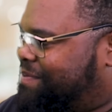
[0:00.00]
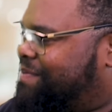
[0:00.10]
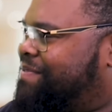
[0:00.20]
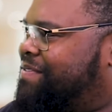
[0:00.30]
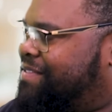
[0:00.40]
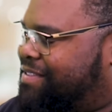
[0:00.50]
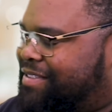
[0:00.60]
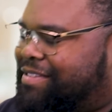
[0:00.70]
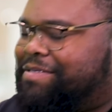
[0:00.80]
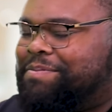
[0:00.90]

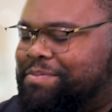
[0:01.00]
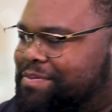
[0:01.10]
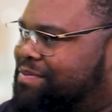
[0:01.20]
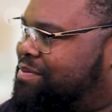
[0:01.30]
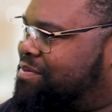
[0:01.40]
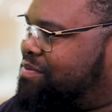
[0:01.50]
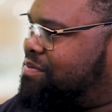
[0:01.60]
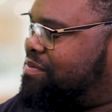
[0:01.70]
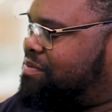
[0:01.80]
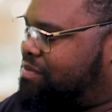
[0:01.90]

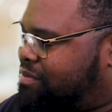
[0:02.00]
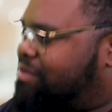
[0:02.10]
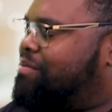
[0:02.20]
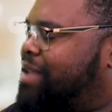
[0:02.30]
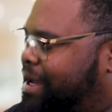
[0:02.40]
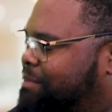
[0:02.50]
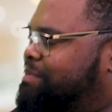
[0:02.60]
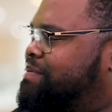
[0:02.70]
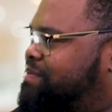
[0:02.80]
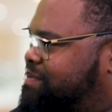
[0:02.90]

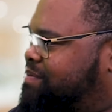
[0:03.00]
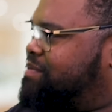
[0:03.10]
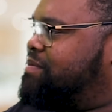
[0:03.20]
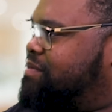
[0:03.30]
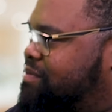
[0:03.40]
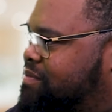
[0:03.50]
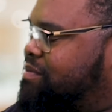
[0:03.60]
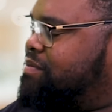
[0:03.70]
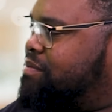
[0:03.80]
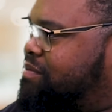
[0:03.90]

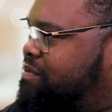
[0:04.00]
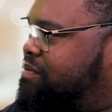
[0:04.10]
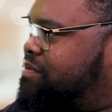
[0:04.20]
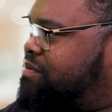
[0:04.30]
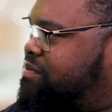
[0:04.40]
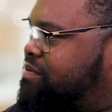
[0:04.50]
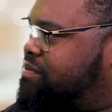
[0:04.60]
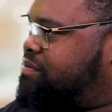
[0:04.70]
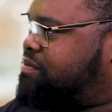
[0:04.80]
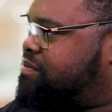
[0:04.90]

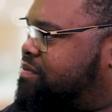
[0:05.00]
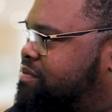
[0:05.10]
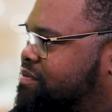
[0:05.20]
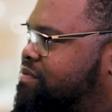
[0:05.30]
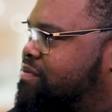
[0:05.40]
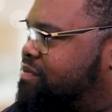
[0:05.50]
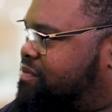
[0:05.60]
(not speaking)